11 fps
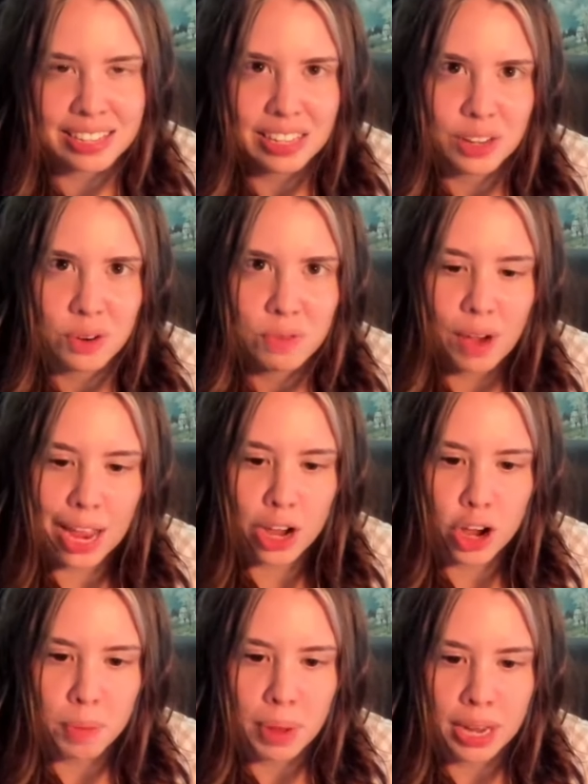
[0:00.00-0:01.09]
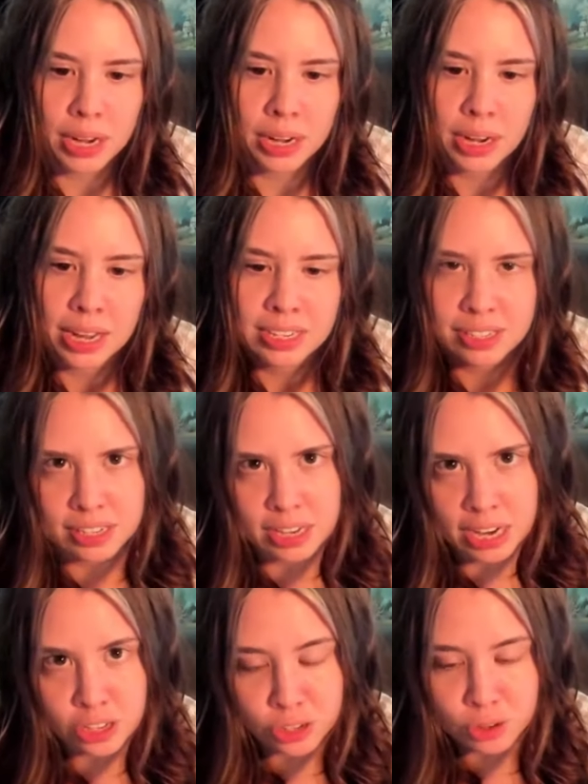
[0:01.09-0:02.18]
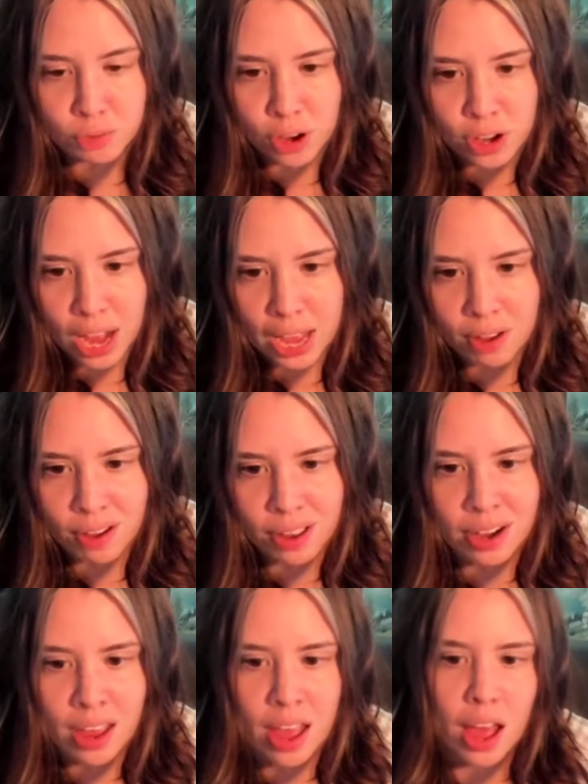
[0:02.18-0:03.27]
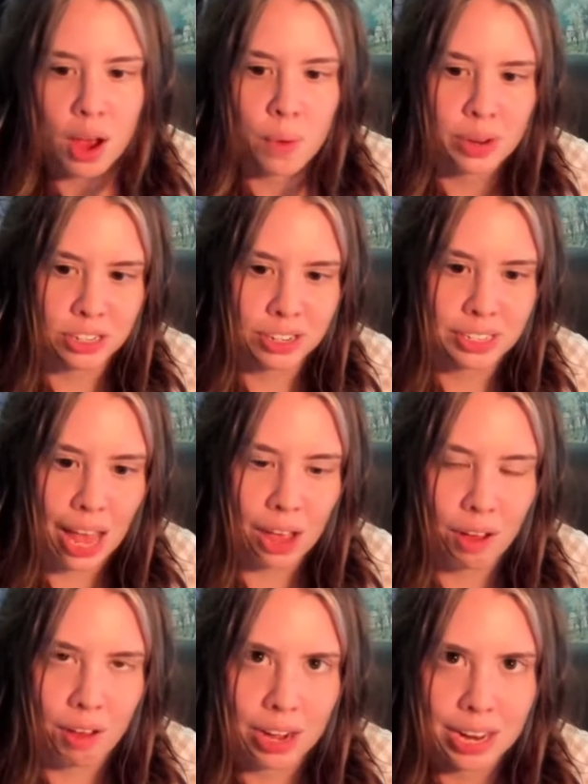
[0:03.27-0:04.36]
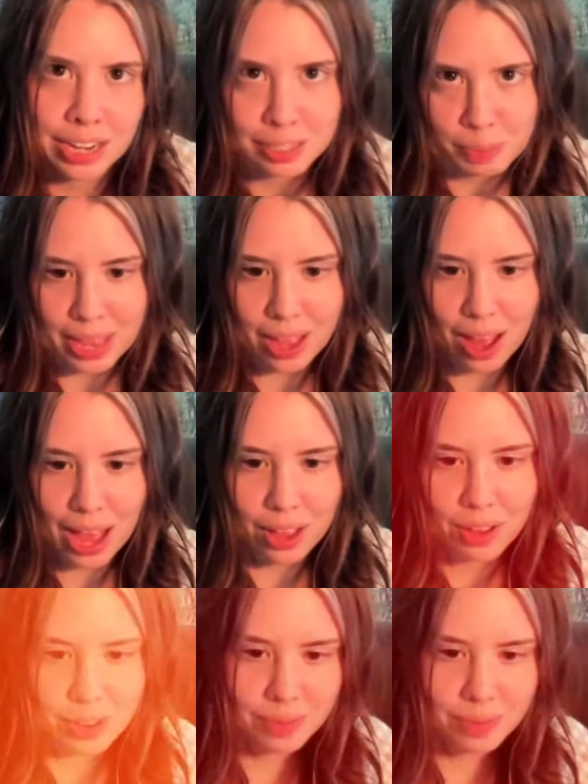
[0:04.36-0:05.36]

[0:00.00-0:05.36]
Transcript: a little radio button, a destination road icon, a Windows icon, and a speaker icon.